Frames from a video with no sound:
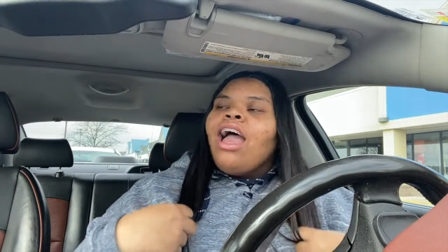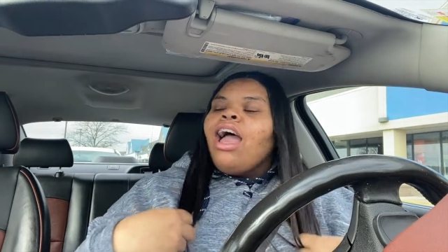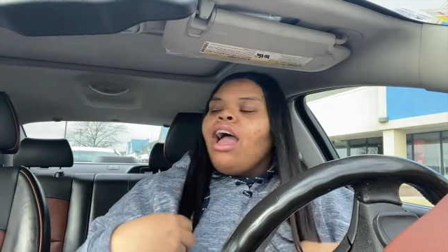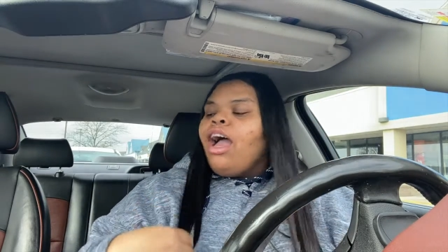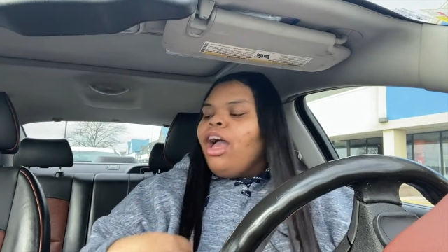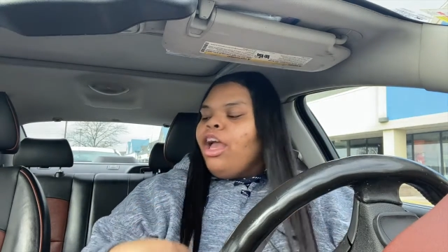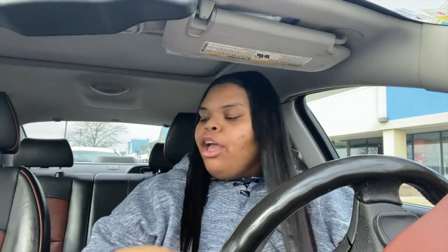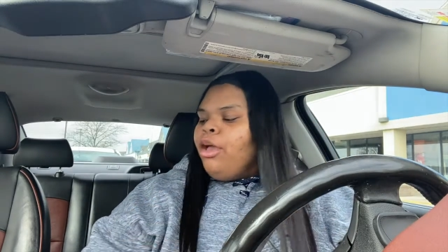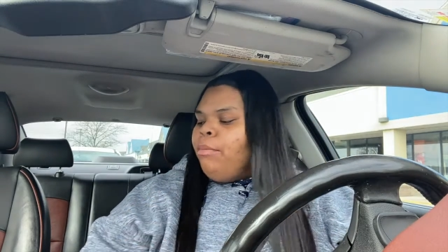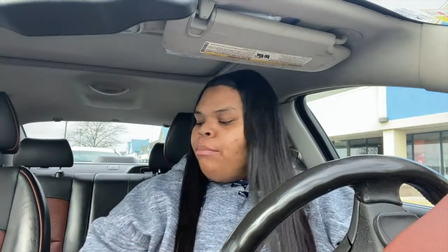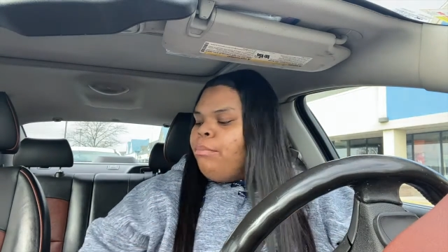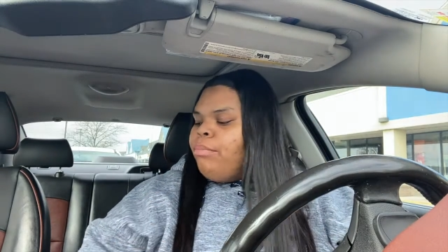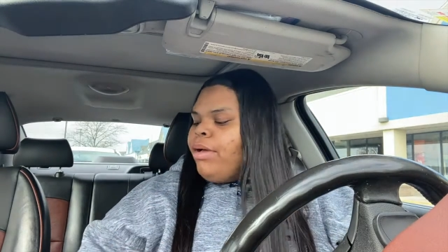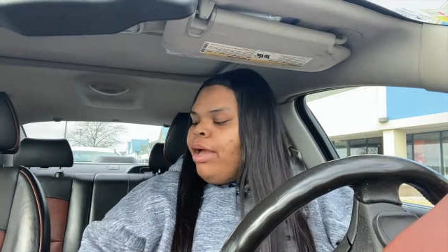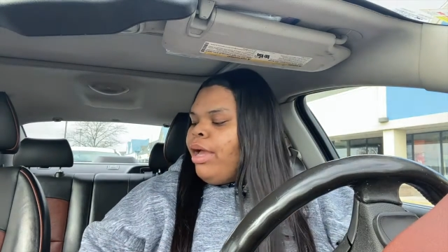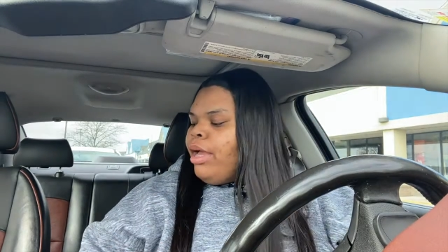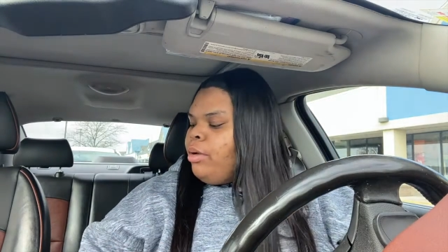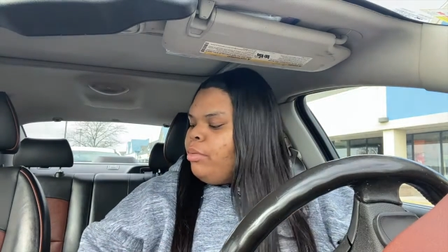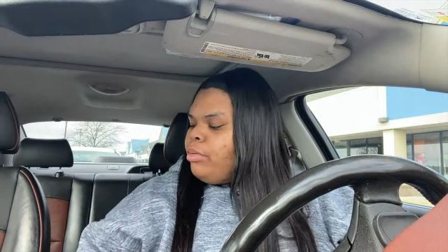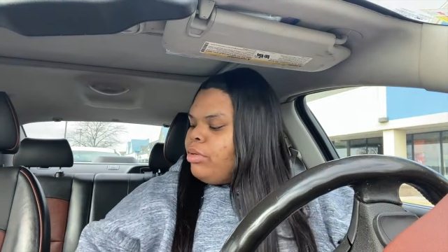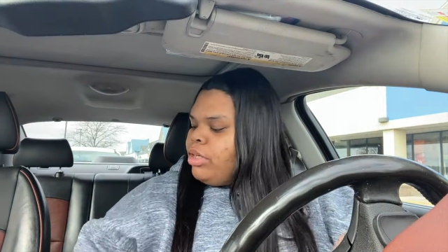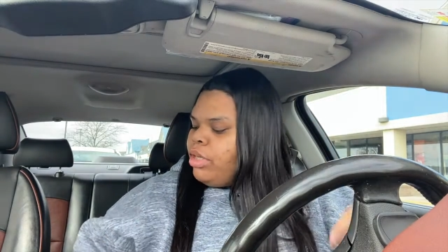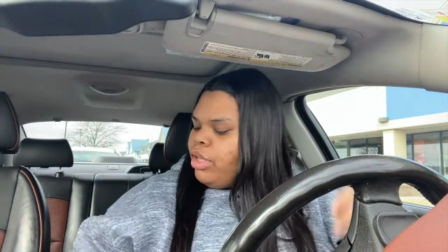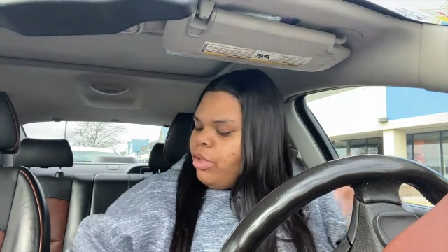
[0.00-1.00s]
I am
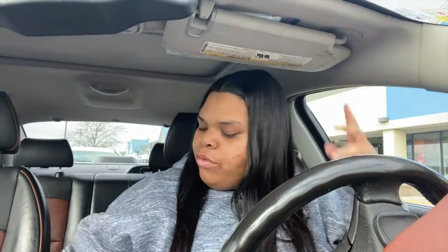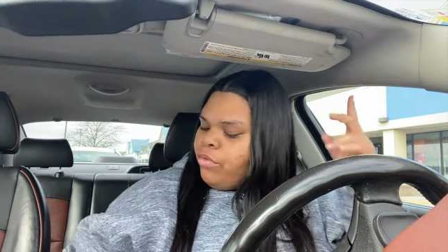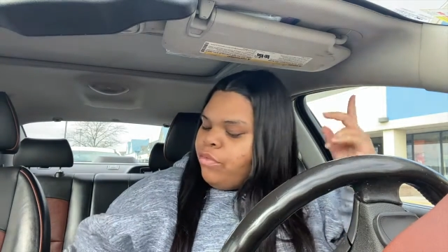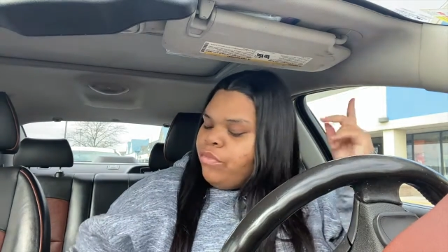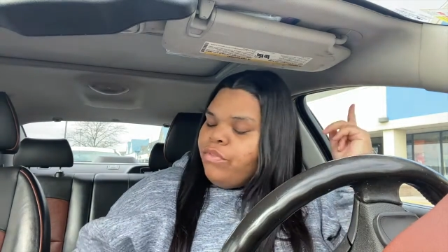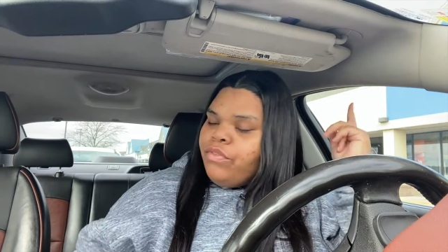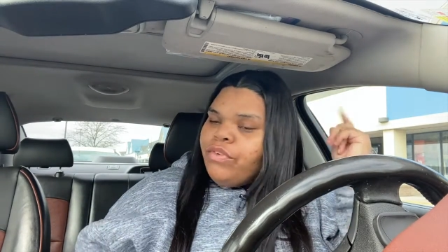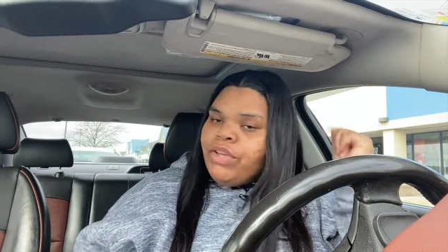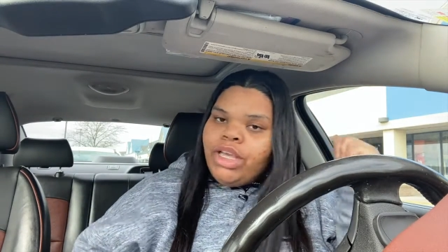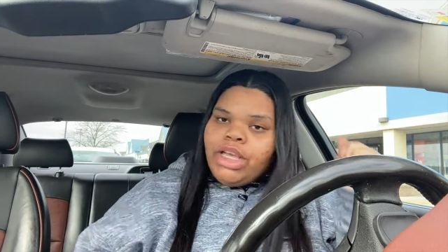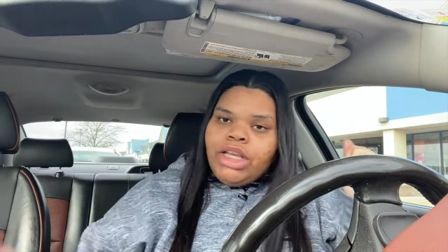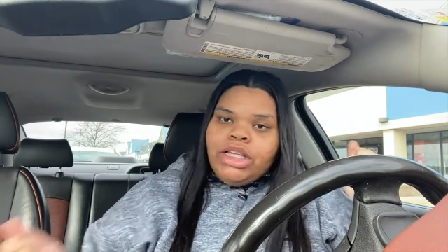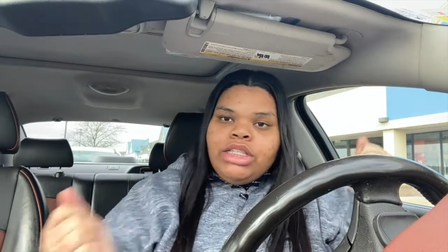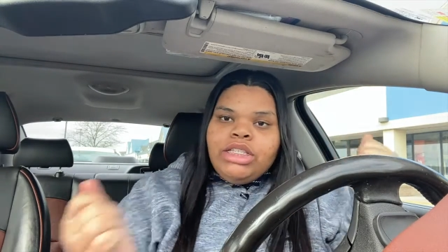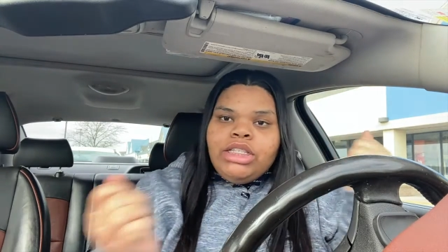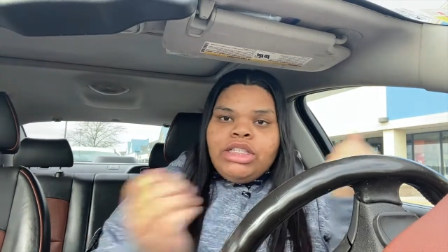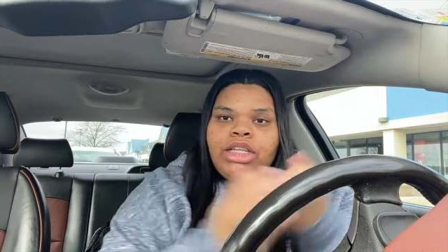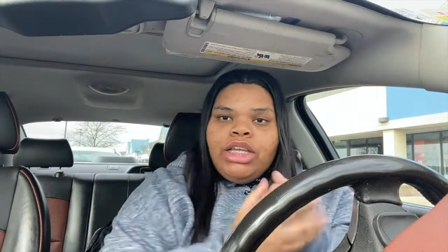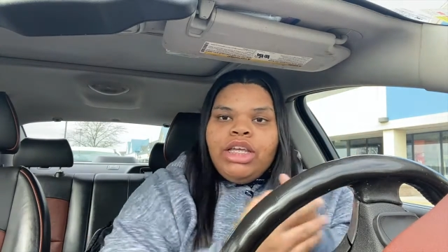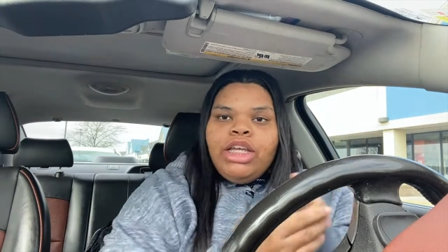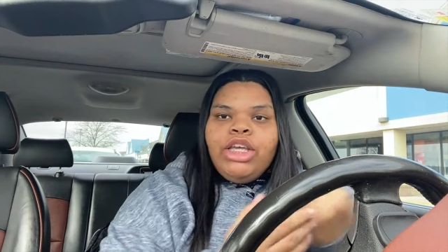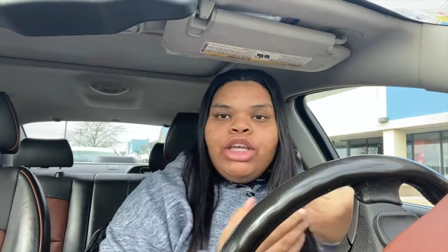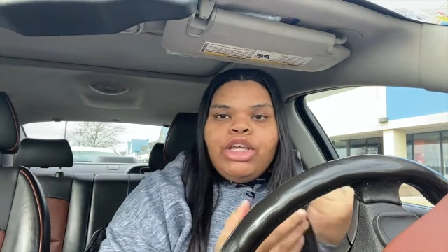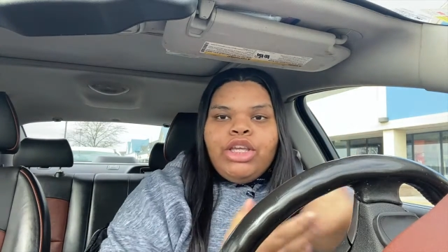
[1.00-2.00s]
back with another
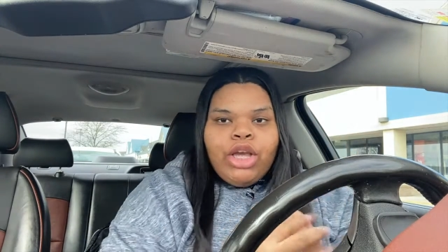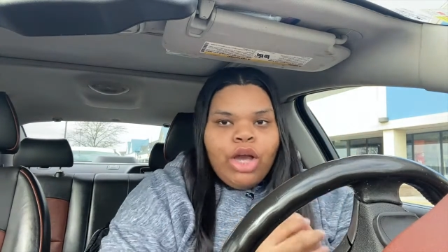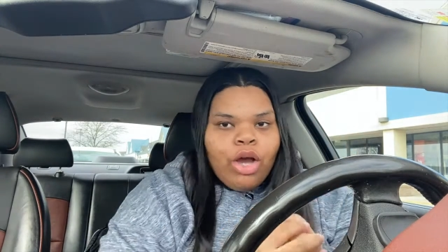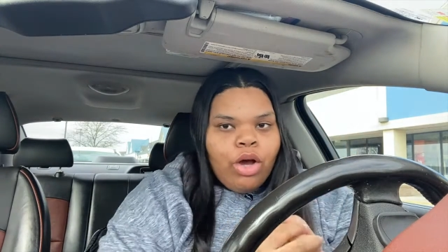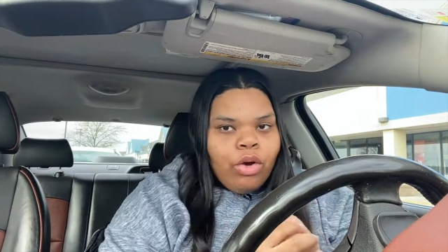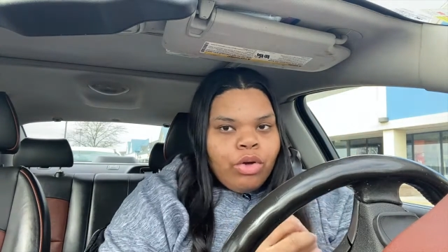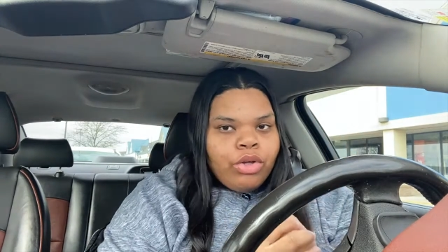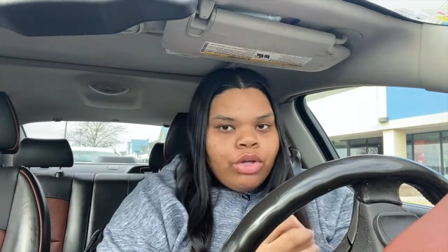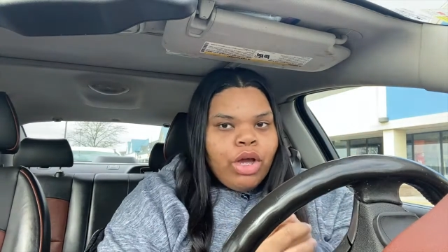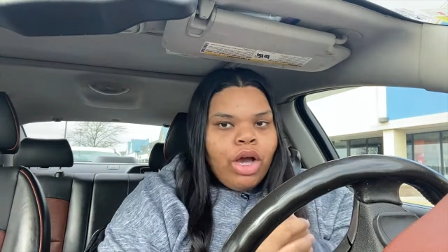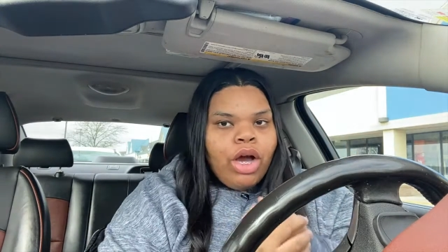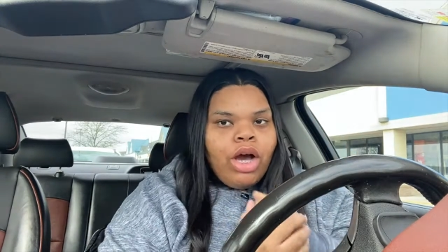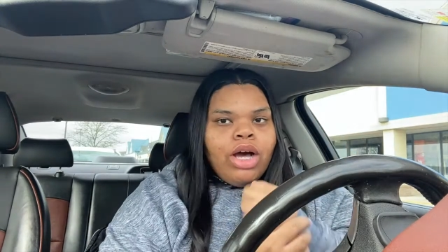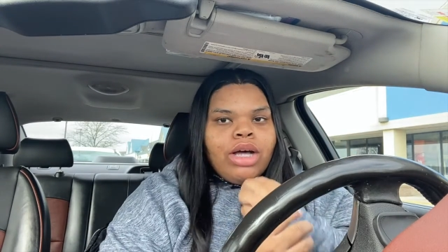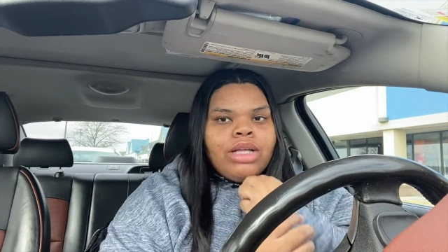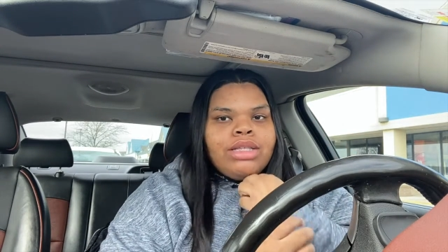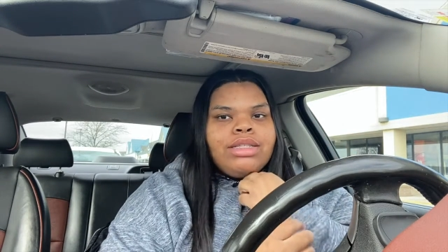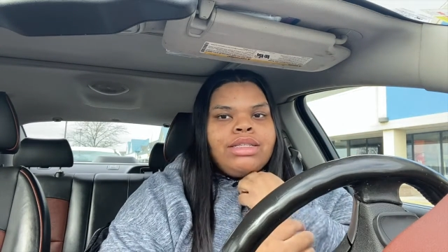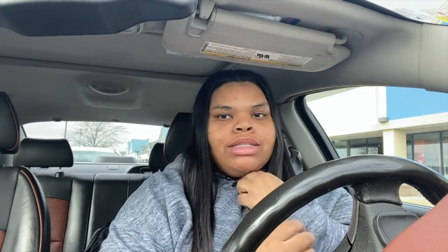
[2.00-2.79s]
video, y'all.